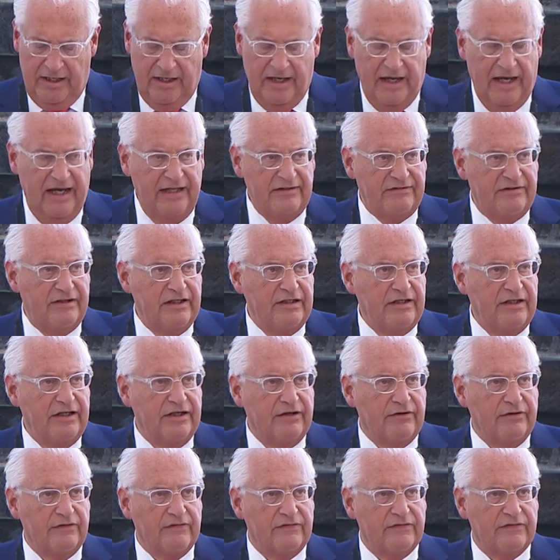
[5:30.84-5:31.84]
18
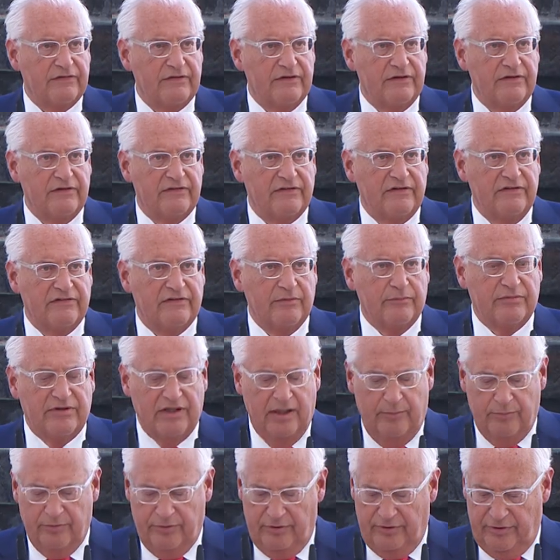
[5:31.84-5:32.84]
years since
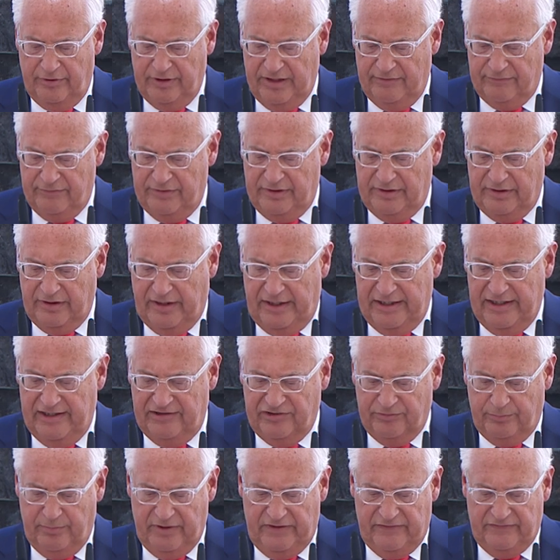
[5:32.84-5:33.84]
September 11th, I
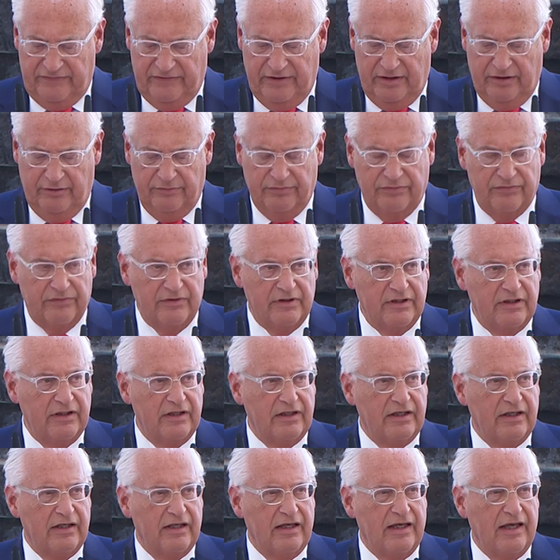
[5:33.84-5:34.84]
ask myself
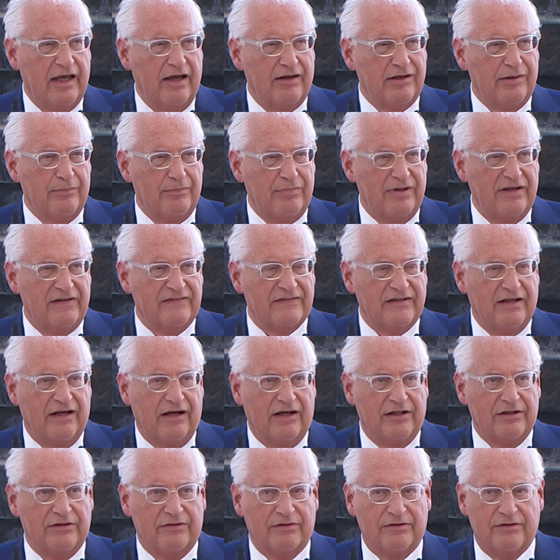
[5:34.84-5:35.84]
how to best
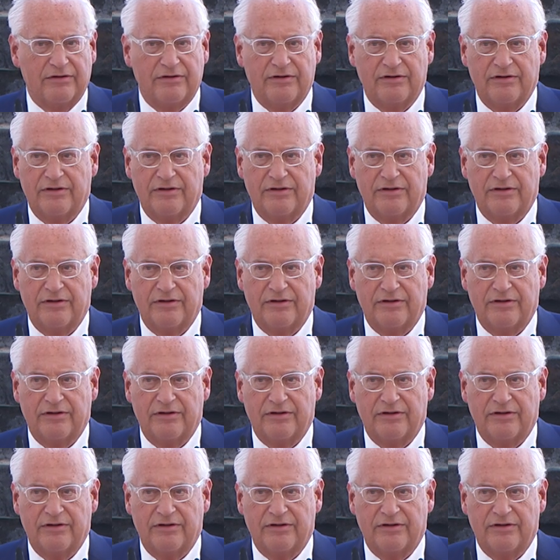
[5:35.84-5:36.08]
honor